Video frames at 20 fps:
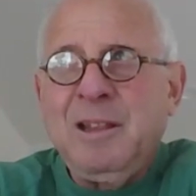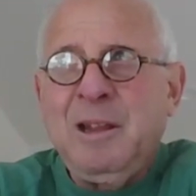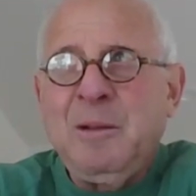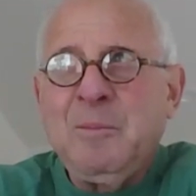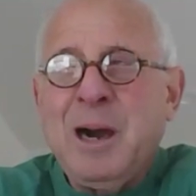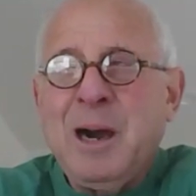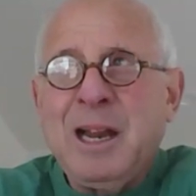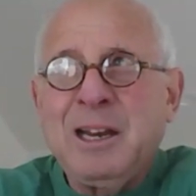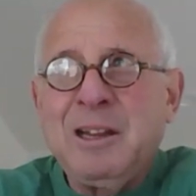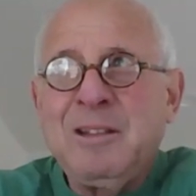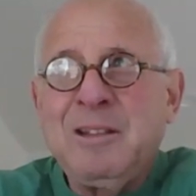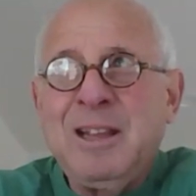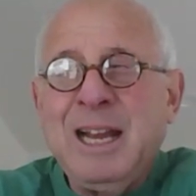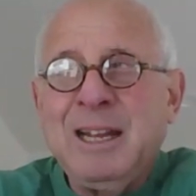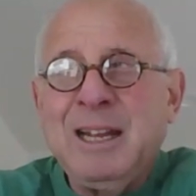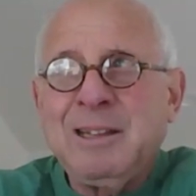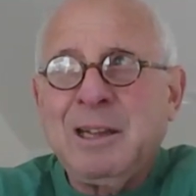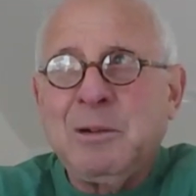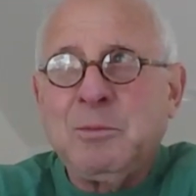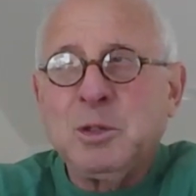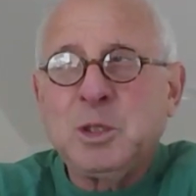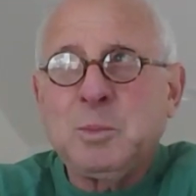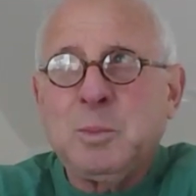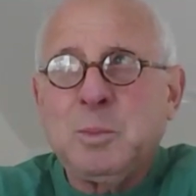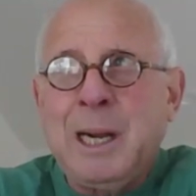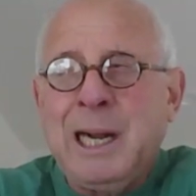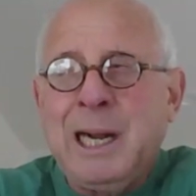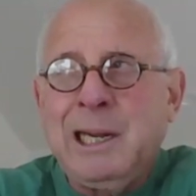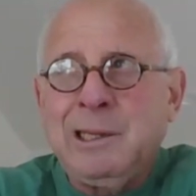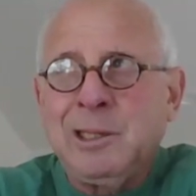the amount of debt that was
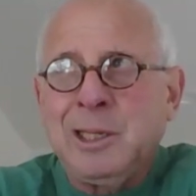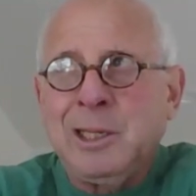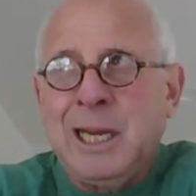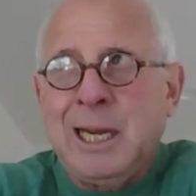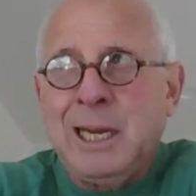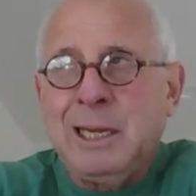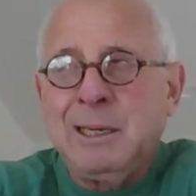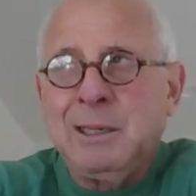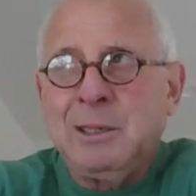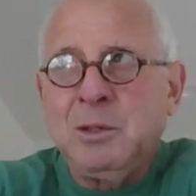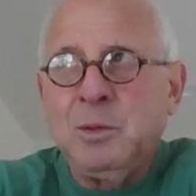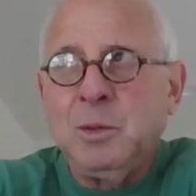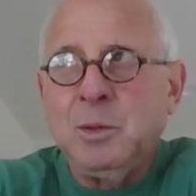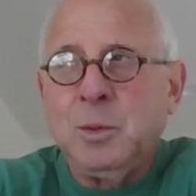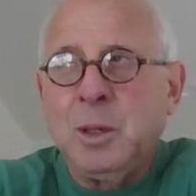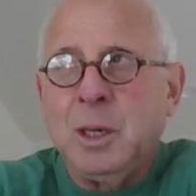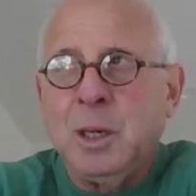piled on to